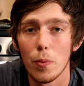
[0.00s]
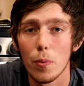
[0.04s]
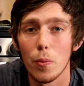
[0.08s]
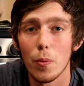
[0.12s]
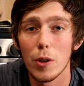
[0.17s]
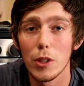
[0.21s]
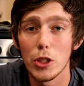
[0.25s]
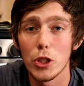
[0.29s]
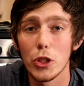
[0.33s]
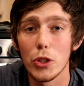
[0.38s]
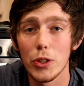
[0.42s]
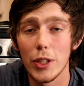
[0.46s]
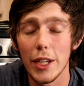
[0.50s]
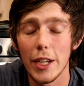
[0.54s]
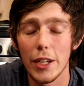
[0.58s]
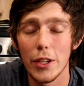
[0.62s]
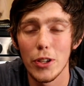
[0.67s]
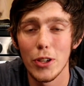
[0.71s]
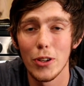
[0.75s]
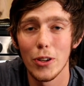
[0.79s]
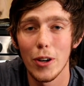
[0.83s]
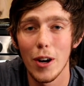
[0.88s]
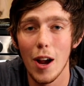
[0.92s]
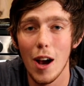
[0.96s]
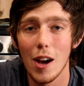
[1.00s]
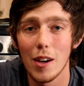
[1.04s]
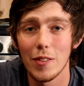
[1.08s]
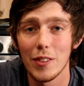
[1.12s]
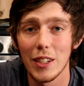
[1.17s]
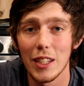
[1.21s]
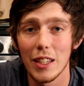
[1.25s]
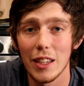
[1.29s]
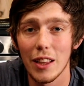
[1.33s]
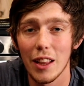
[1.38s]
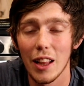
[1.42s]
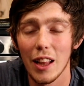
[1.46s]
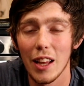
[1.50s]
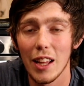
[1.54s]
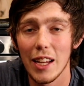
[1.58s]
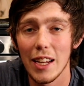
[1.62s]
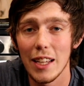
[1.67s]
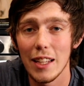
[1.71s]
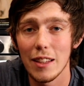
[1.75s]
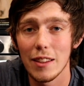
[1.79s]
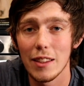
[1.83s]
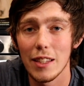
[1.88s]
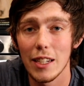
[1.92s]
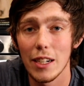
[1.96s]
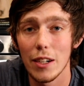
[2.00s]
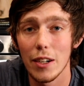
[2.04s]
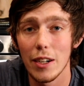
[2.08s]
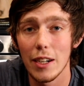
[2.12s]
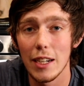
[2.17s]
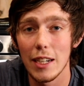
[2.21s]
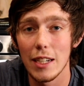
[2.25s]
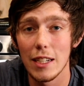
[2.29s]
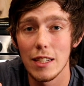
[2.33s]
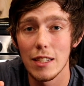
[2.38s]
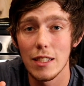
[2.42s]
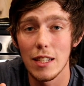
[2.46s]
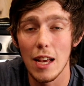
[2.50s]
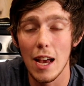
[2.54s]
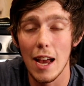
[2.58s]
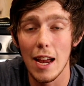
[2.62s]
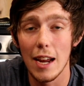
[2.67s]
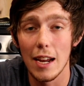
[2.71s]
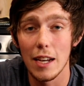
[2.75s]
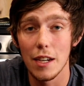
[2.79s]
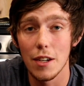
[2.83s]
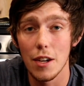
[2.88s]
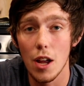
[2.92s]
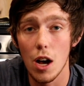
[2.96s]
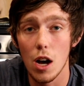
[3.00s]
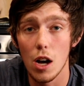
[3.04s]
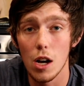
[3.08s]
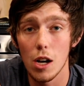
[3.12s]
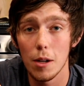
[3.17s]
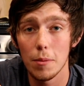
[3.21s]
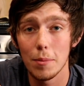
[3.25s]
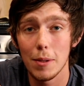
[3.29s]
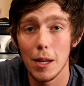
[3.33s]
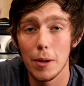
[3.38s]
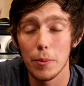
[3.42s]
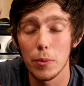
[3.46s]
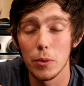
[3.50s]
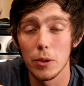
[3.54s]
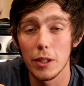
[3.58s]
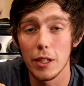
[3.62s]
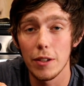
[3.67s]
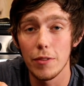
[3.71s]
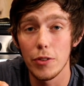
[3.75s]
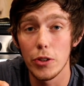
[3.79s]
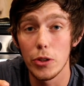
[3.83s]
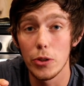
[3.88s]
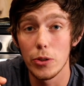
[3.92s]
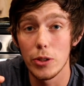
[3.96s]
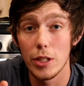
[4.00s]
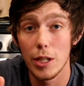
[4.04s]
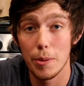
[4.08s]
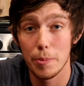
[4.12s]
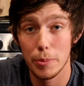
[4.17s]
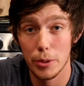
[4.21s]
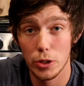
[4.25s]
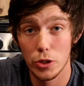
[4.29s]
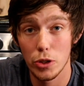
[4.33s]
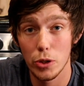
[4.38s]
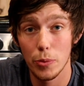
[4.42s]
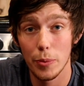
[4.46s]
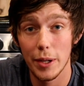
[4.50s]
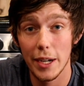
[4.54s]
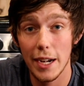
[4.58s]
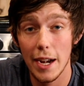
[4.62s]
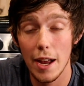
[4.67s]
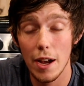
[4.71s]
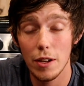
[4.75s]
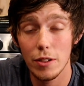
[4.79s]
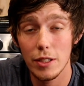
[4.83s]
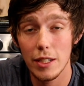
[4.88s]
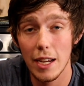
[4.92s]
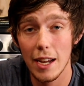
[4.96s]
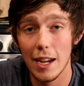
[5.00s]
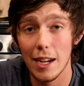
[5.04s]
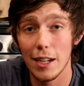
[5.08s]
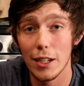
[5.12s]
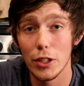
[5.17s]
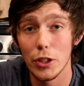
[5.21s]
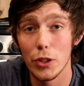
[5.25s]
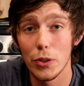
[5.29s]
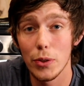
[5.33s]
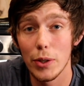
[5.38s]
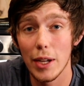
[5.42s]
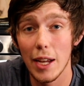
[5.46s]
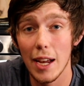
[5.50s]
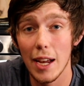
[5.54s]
Once you get your oven lit, there is a knob that will give you temperature readouts and you